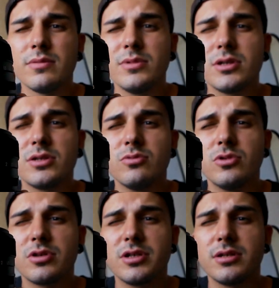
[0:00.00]
not
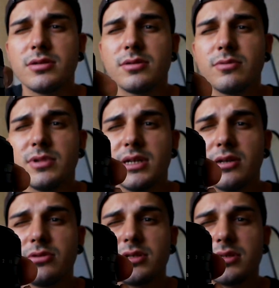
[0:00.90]
working
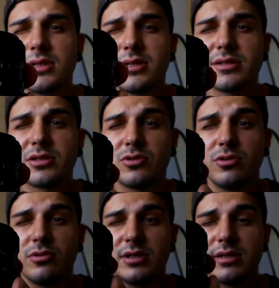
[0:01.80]
without
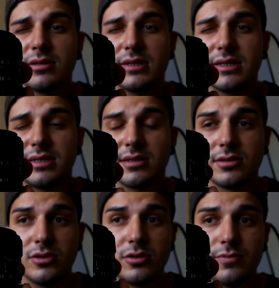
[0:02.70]
unscrewing it,
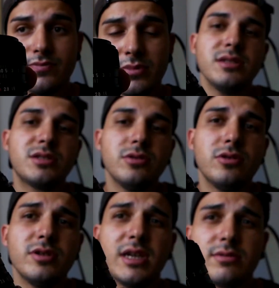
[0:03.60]

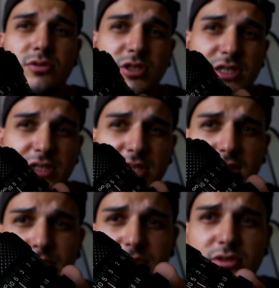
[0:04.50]
So yeah, to change the
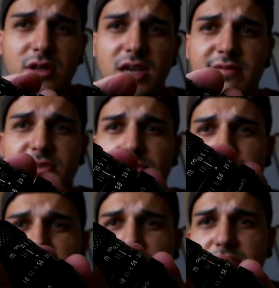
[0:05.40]
aperture I have
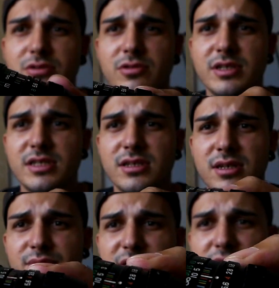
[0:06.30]
to unscrew it
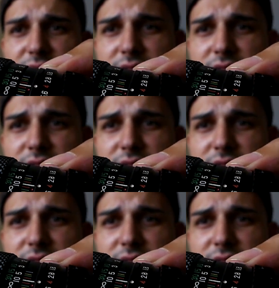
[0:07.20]
a bit,